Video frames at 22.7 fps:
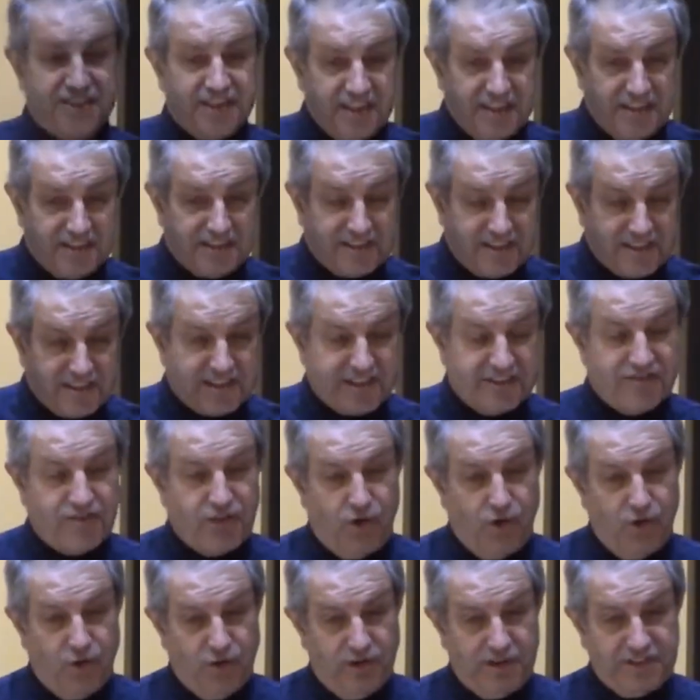citizens of
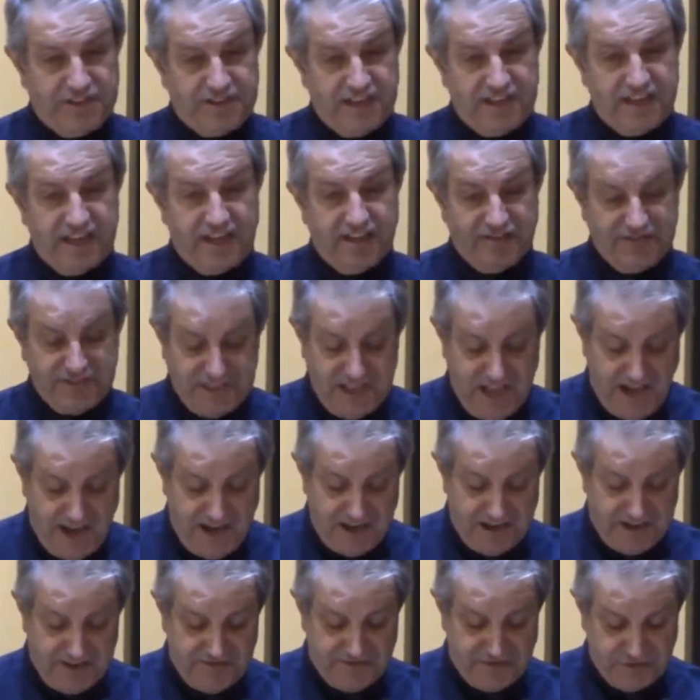the holy city of
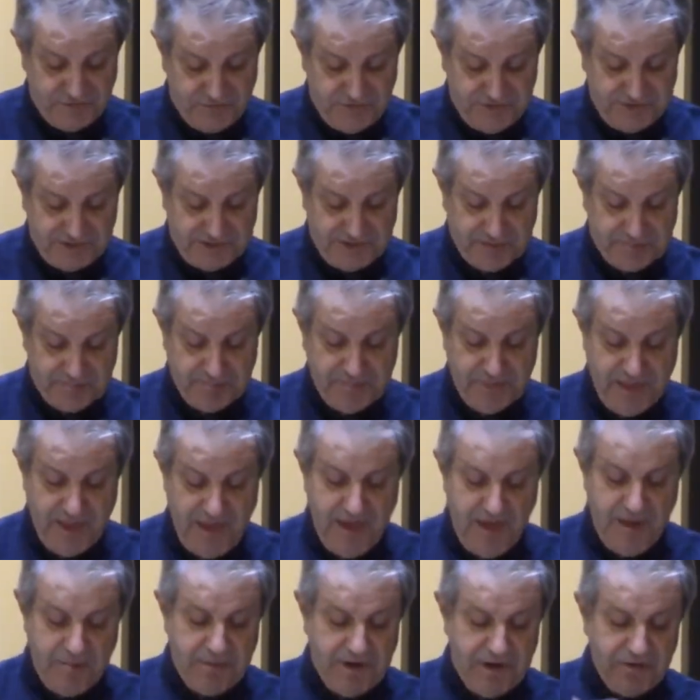Zion, of Jerusalem,
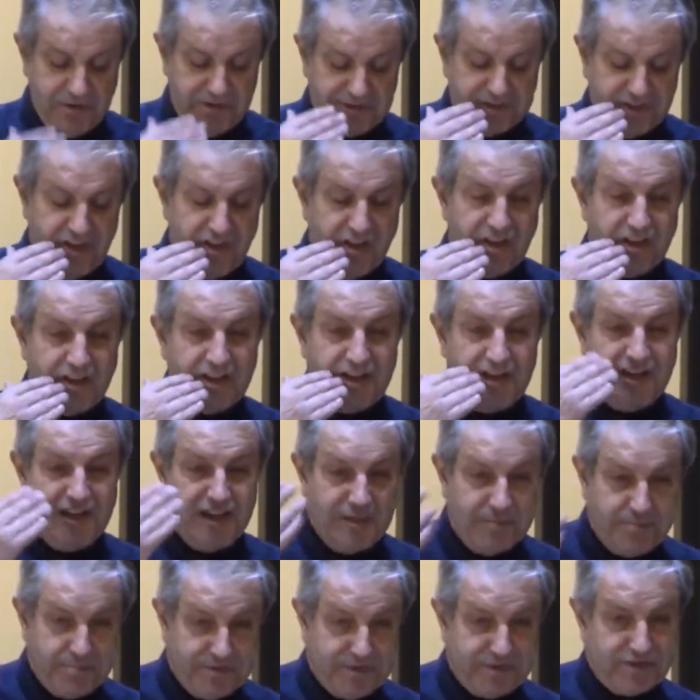but it was all
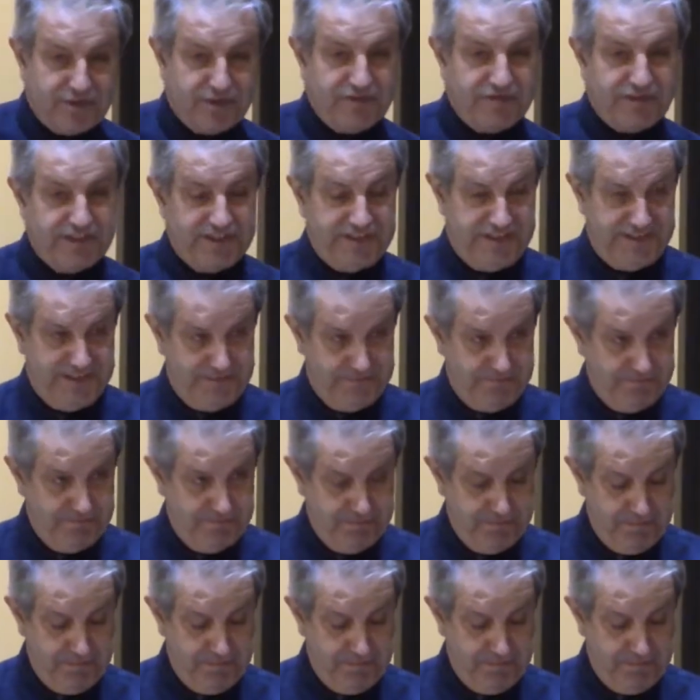lip service